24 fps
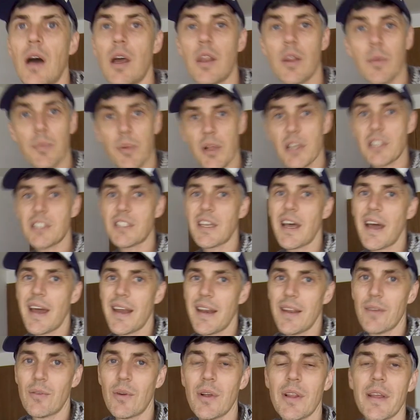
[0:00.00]
On the plus side,
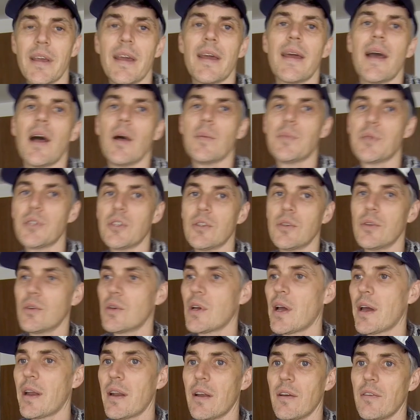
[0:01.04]
it really helps you
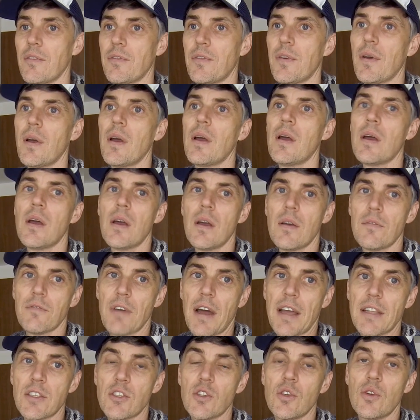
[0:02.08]
kind of
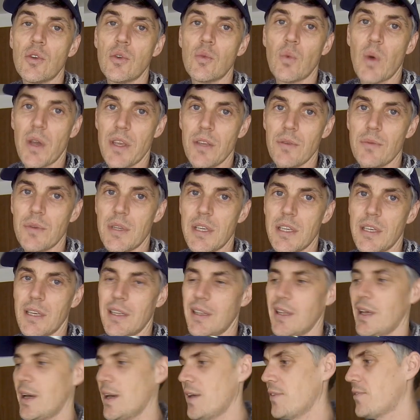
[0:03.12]
fine-tune what you need in
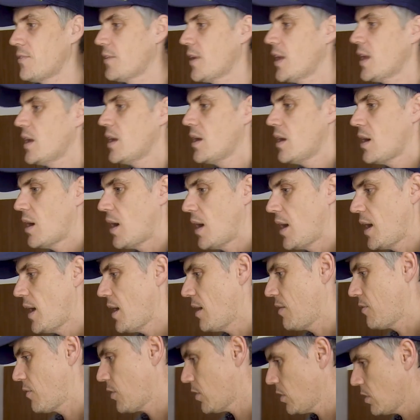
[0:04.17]
life. I
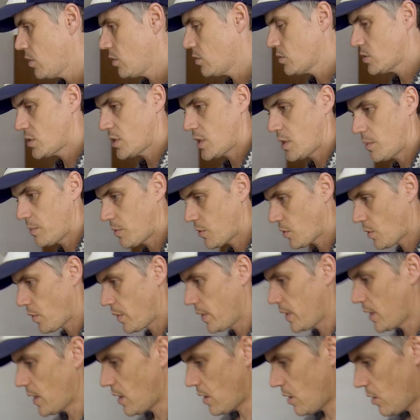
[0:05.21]
have clothes that I'm
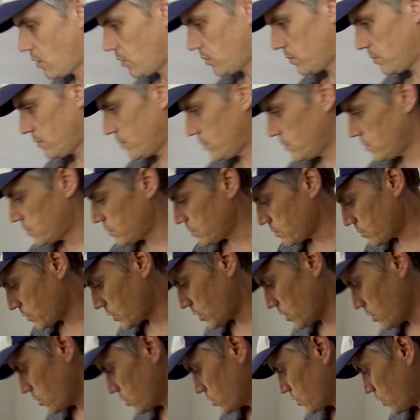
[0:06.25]
throwing out,
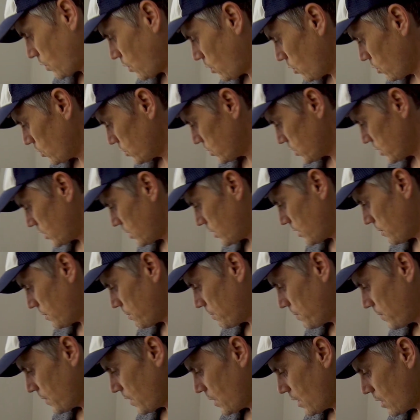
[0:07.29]
clothes with holes in them,
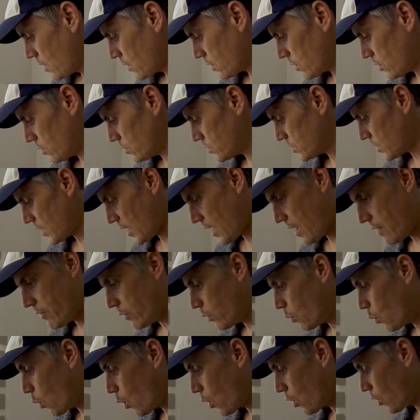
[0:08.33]
clothes that I haven't
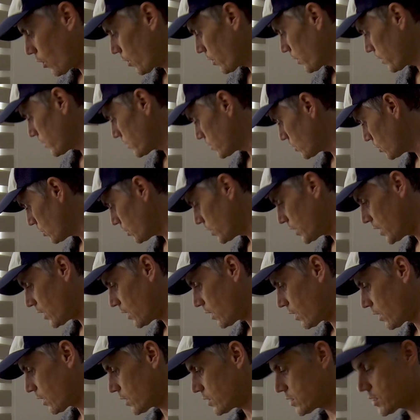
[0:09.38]
worn in 2
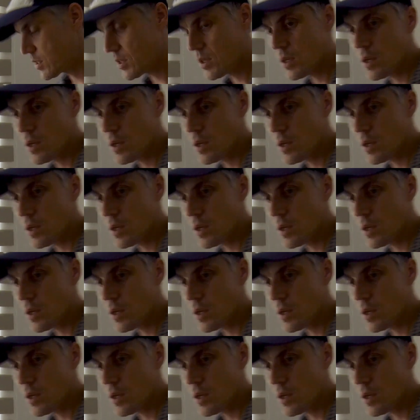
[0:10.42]
years.